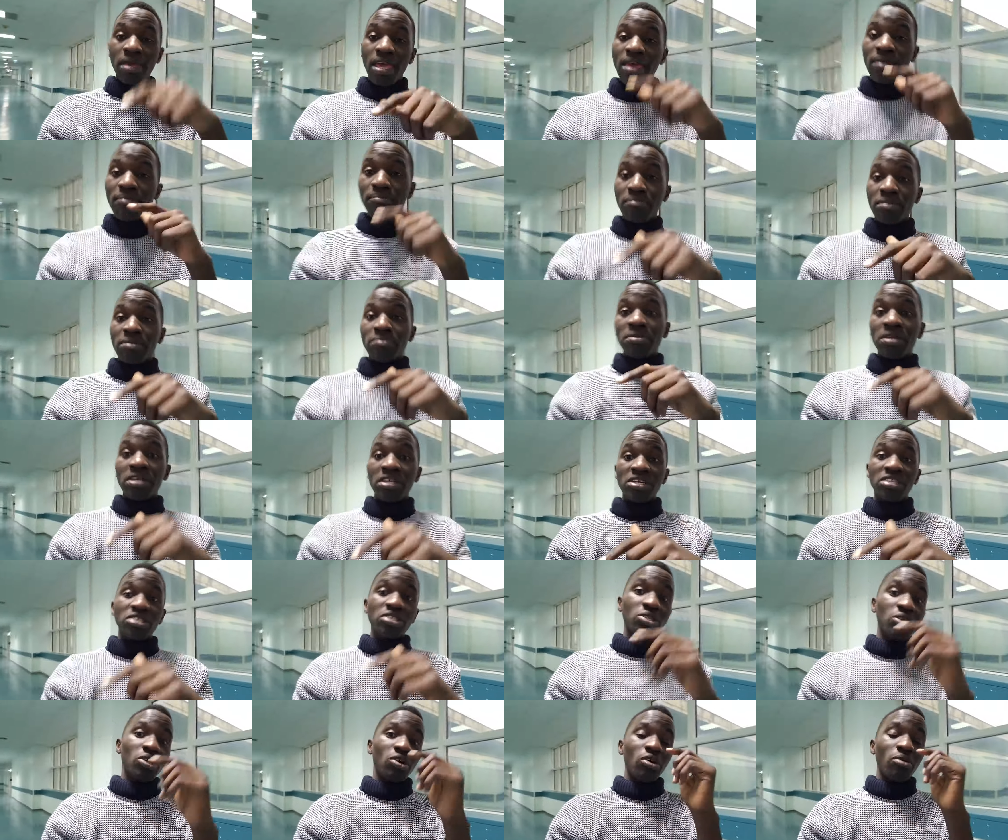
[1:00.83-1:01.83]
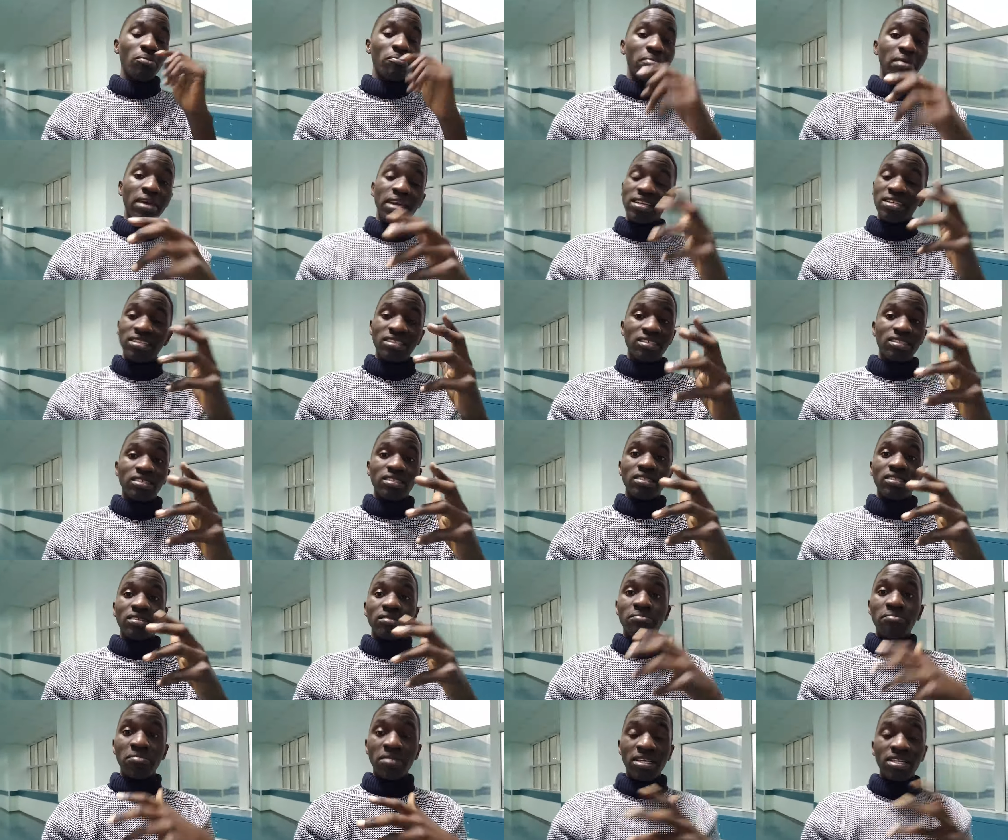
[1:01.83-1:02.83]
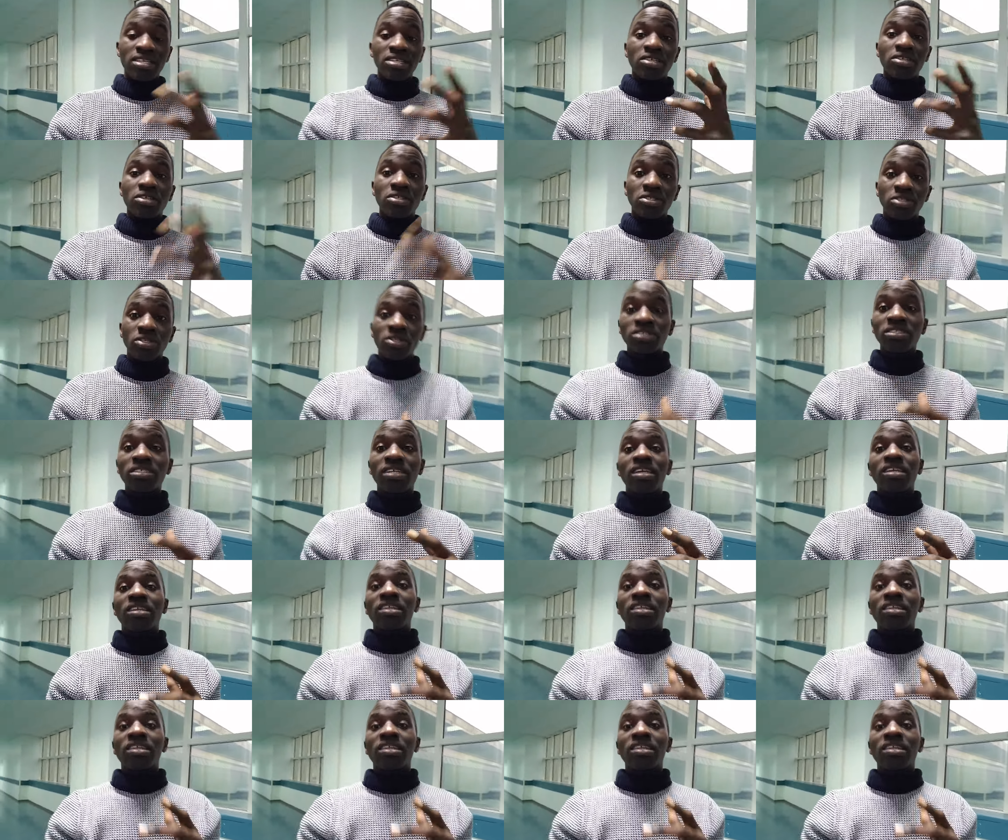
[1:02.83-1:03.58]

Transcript: MBBS or medicine, medical doctor in